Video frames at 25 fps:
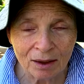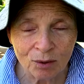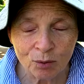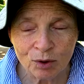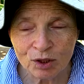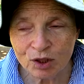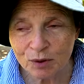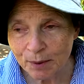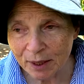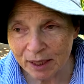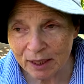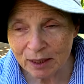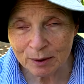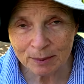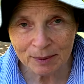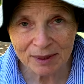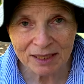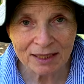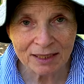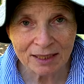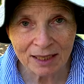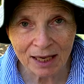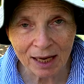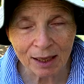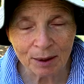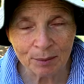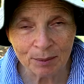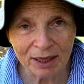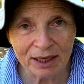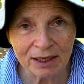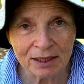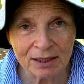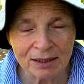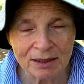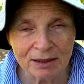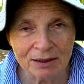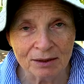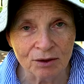which makes me sad
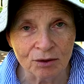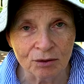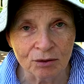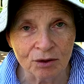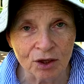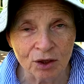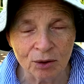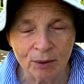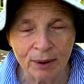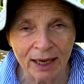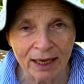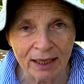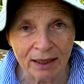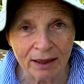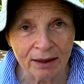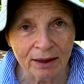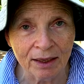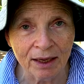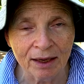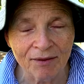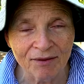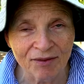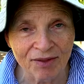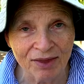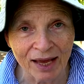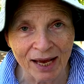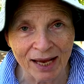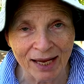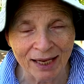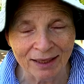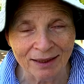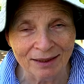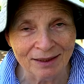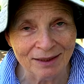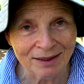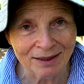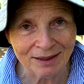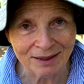because, you know, I love
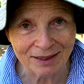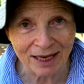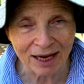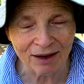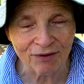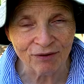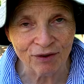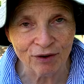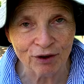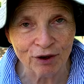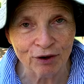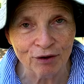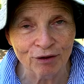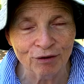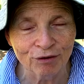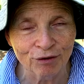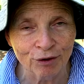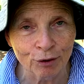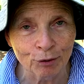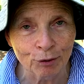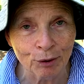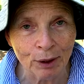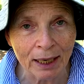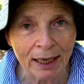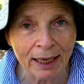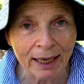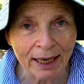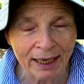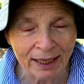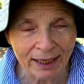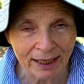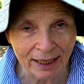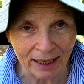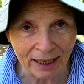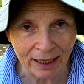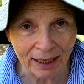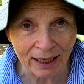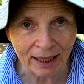that Zephyr
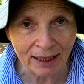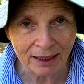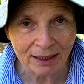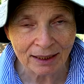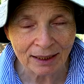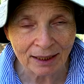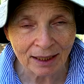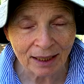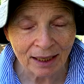variety.